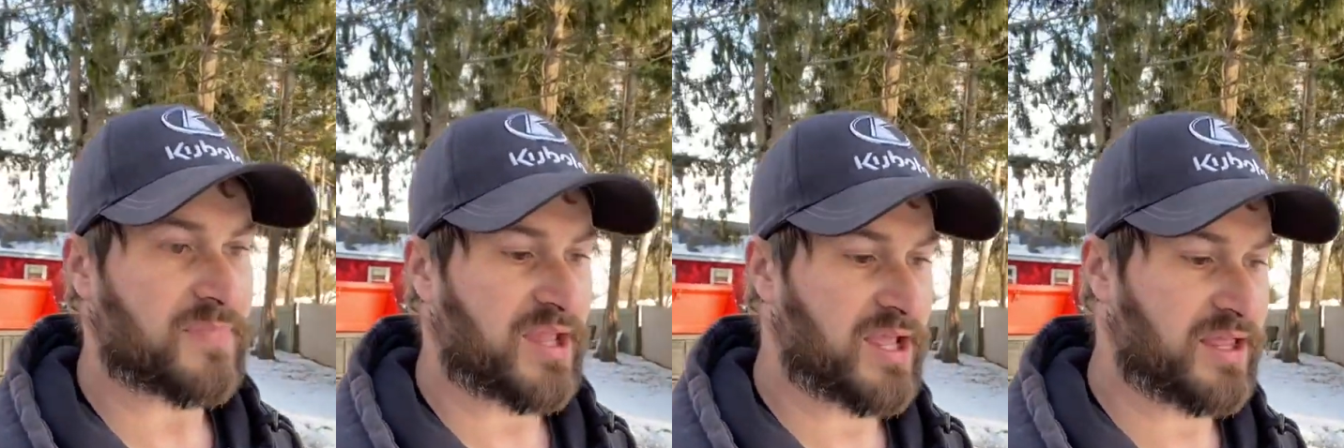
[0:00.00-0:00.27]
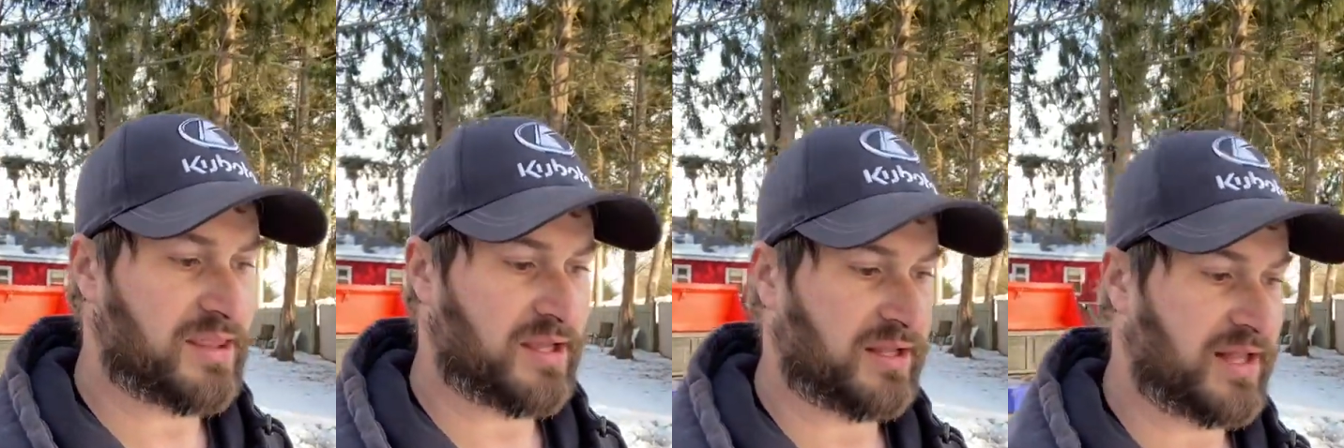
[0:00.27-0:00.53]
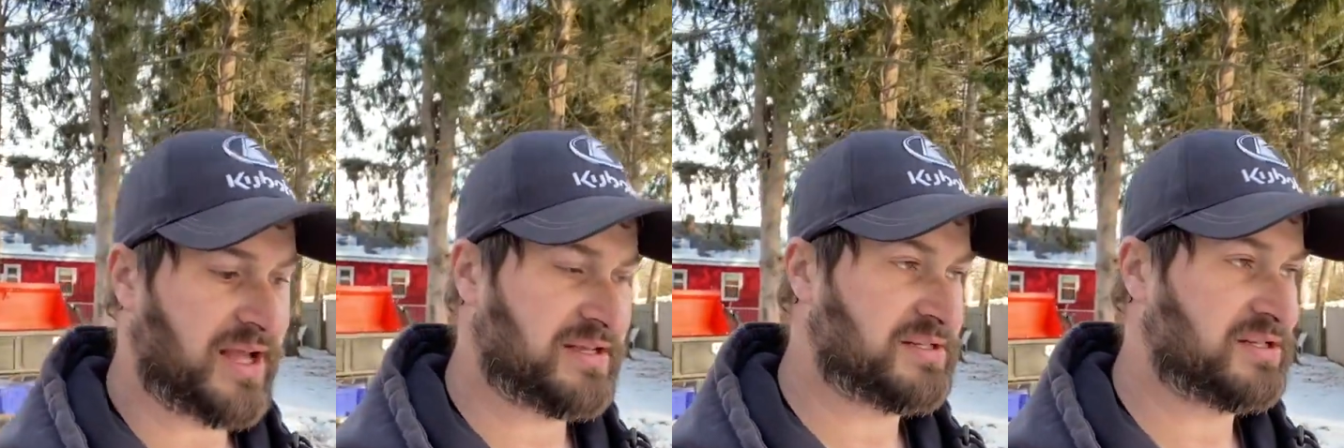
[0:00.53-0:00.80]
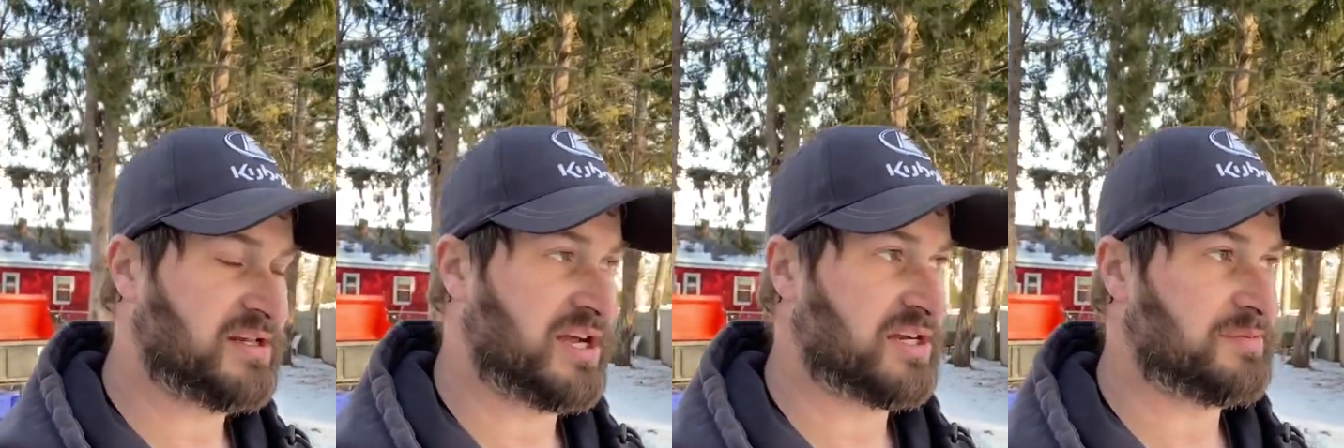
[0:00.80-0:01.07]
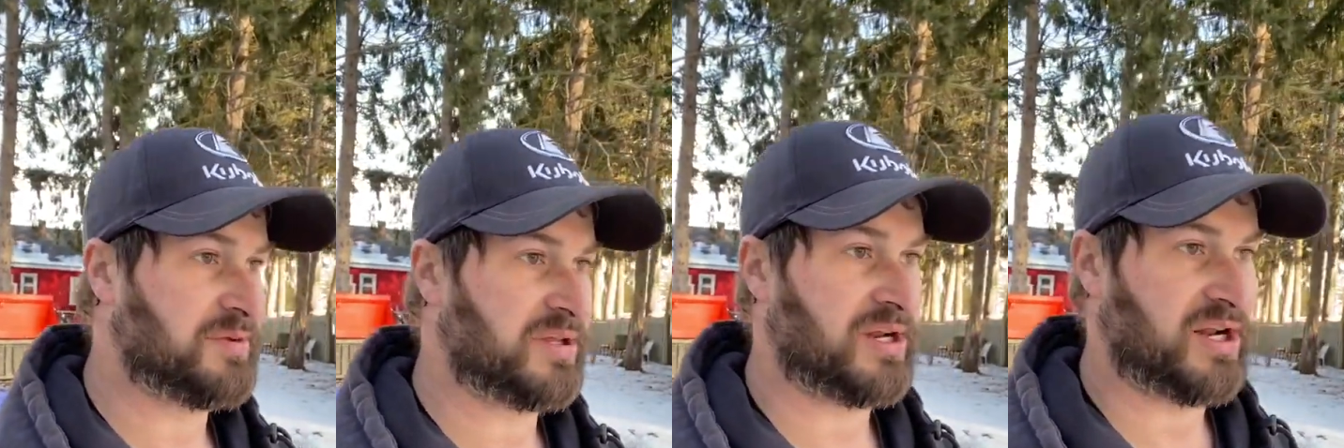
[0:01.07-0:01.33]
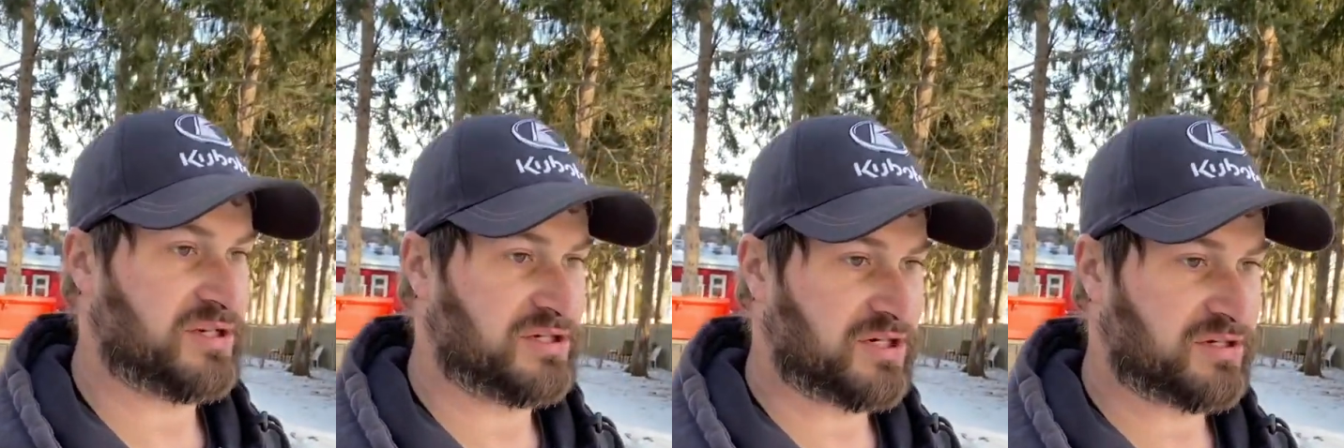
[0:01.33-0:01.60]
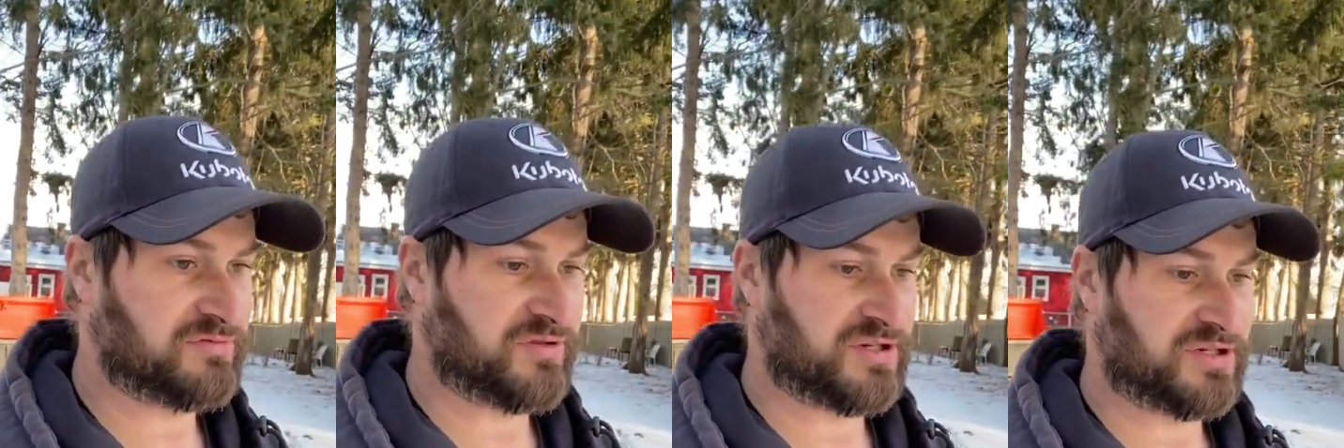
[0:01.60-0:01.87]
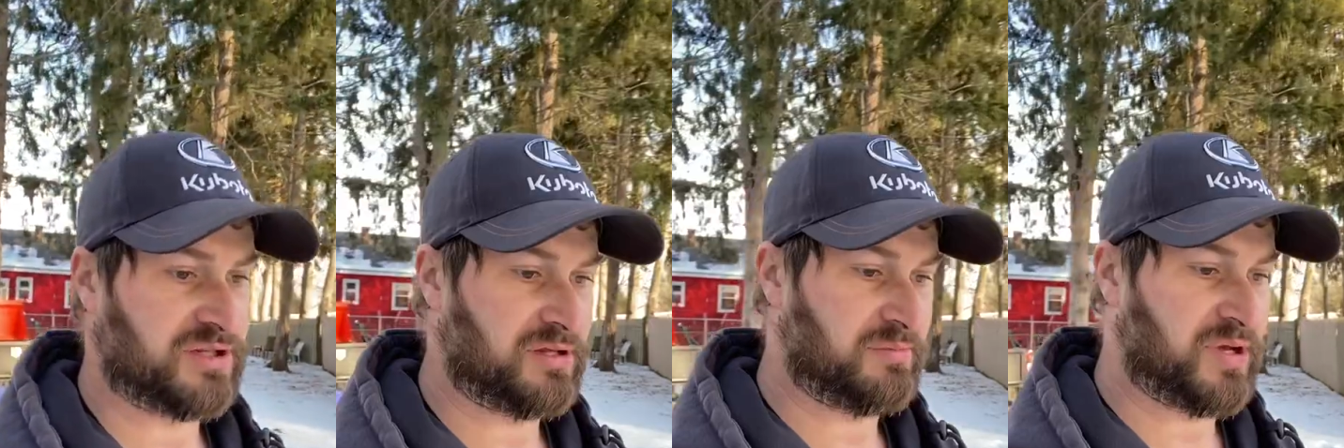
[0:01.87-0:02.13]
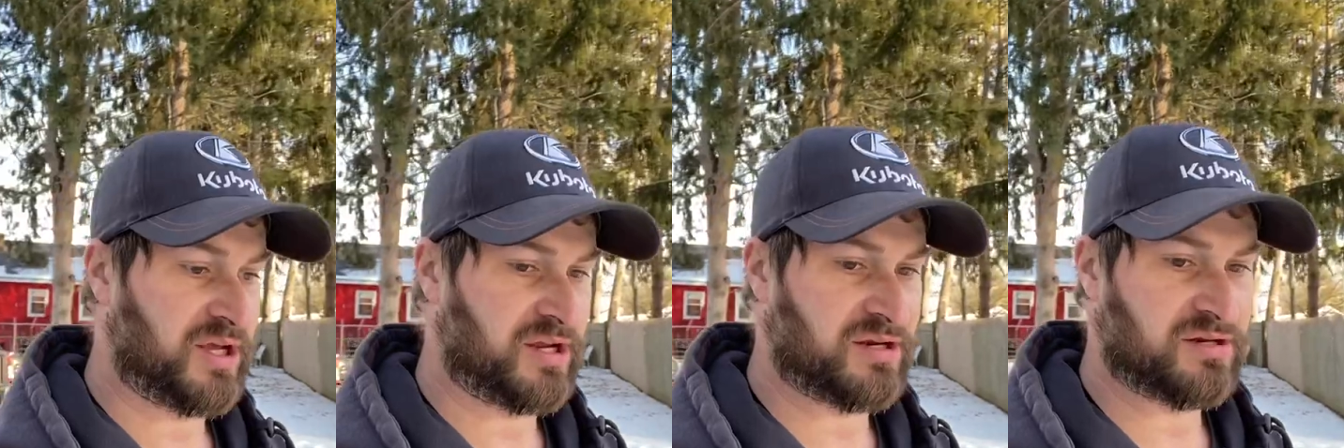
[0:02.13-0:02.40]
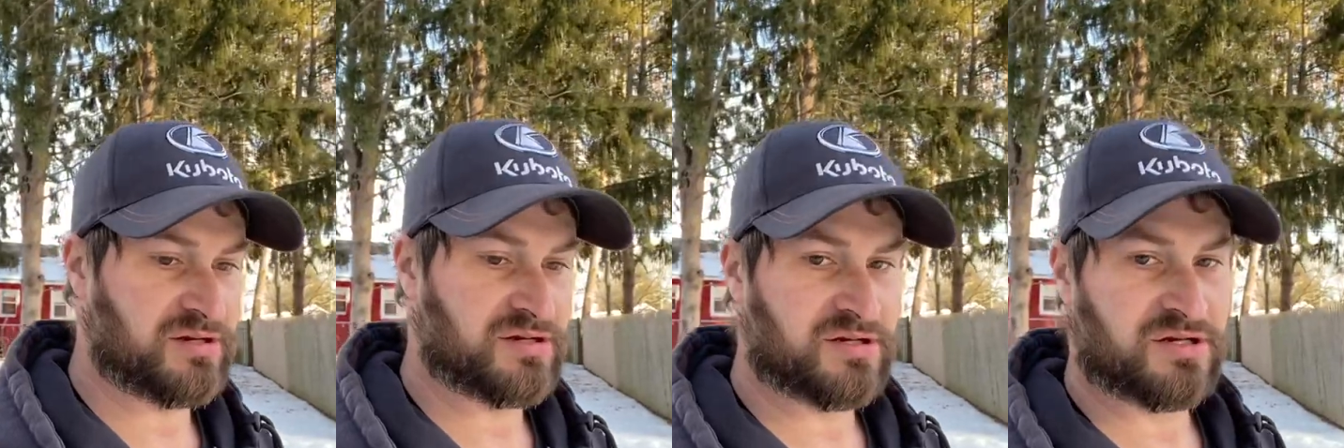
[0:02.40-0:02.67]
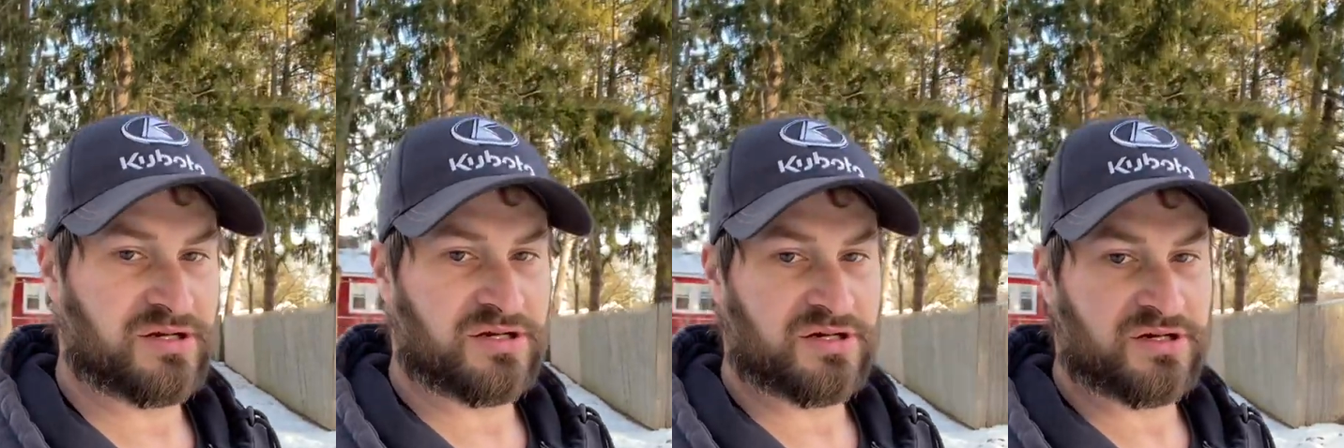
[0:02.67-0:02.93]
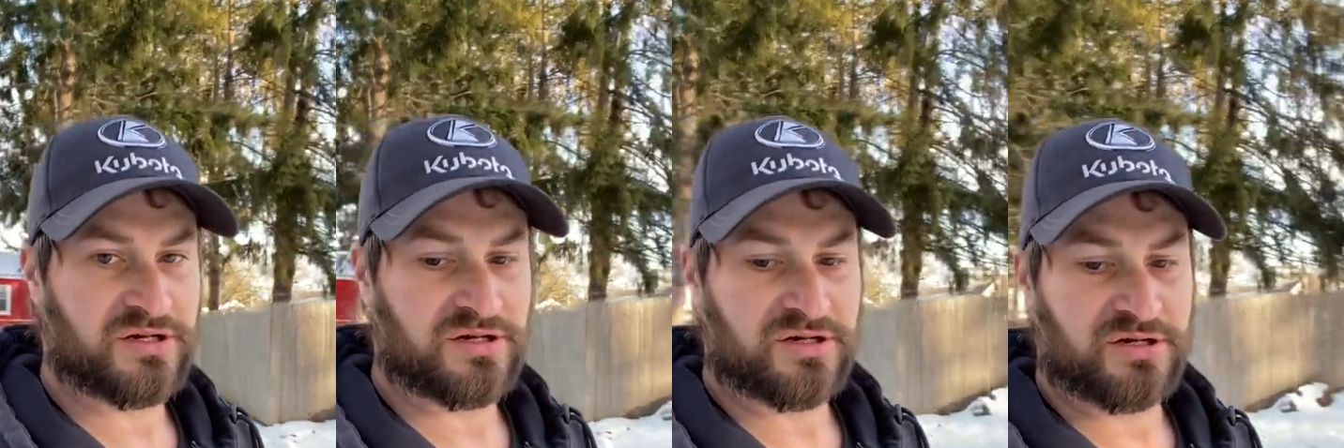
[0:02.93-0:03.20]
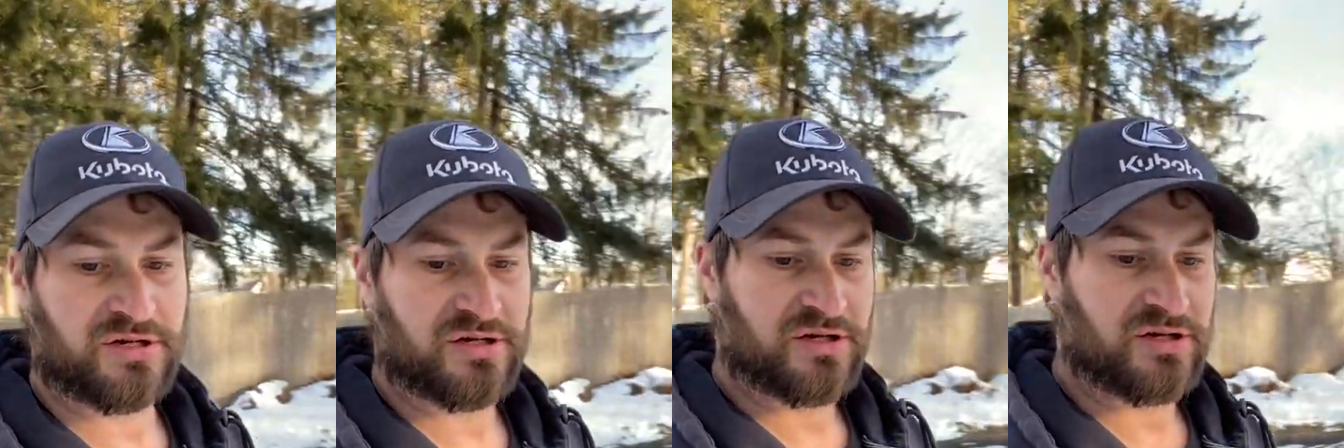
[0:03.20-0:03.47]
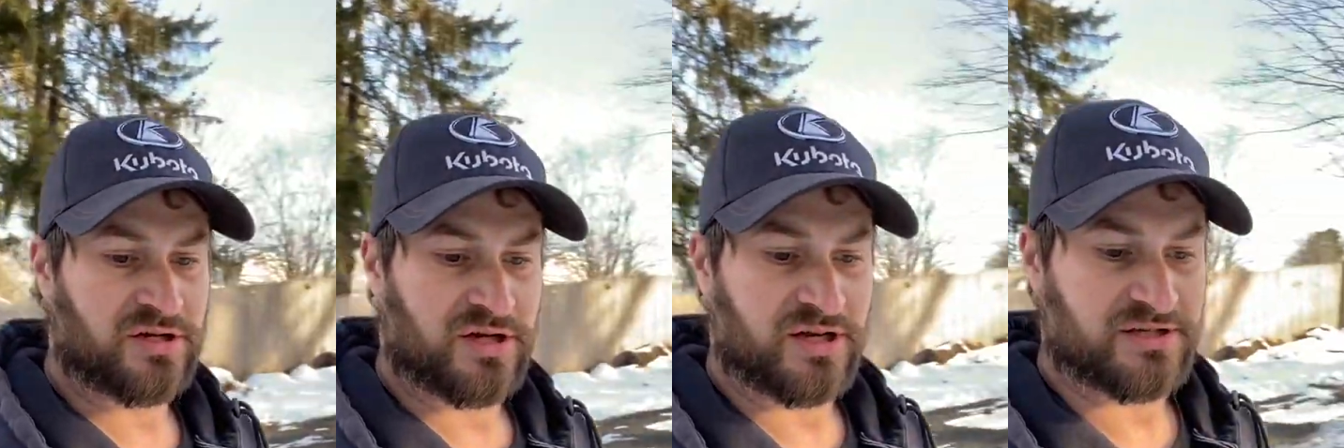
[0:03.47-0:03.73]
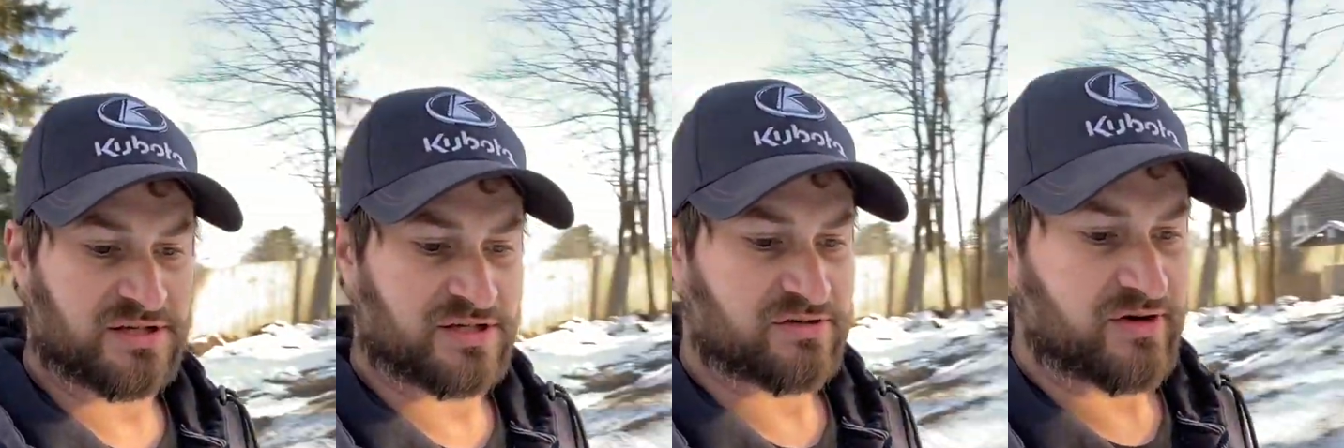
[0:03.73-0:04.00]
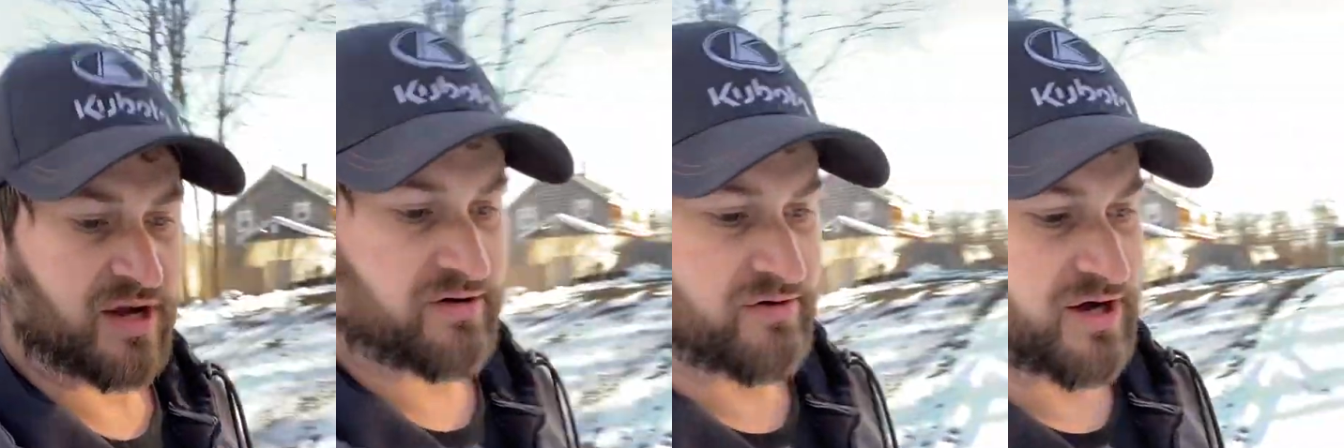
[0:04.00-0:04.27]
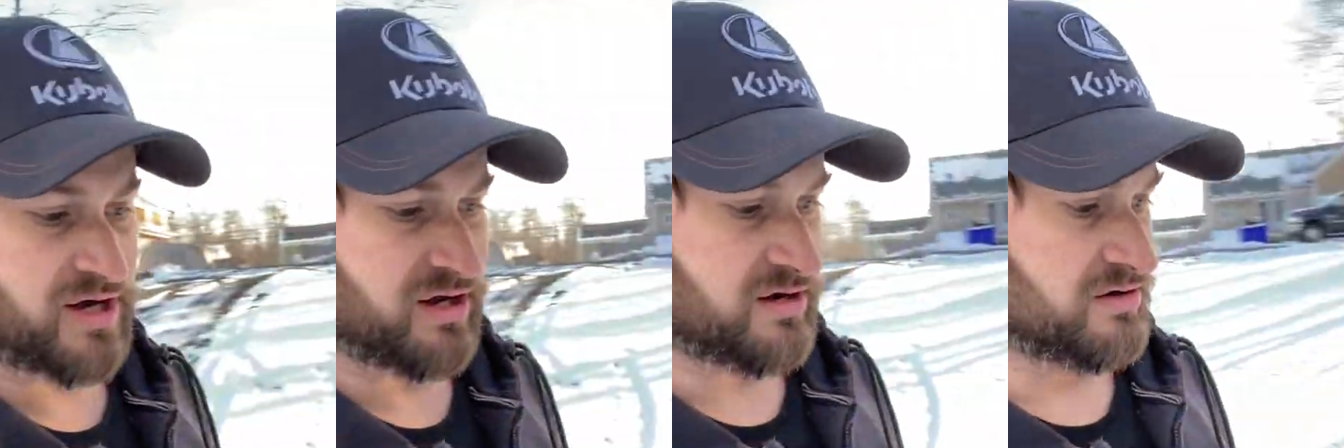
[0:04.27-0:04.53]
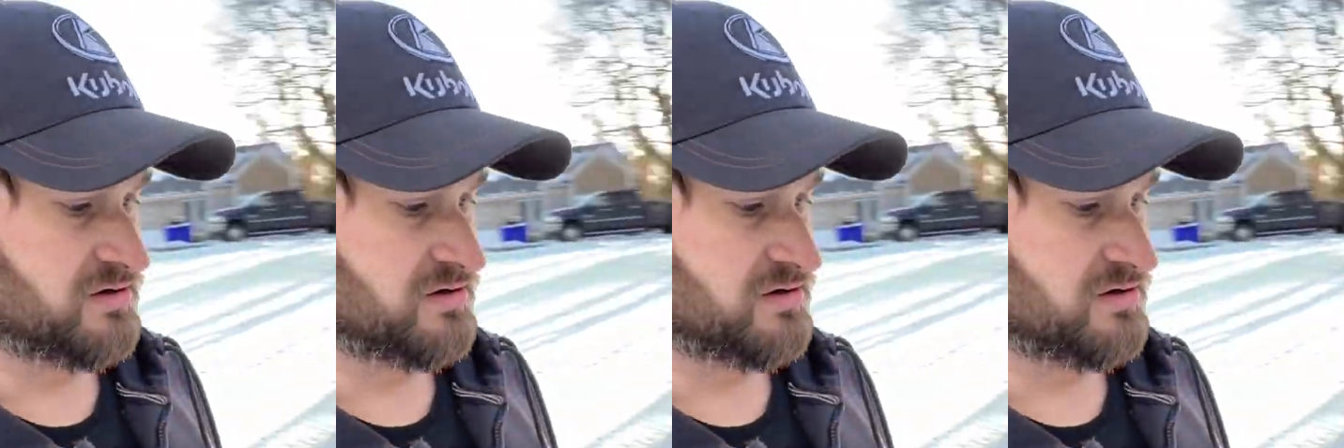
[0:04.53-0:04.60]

And the last attachment that I just recently made is this crane right here,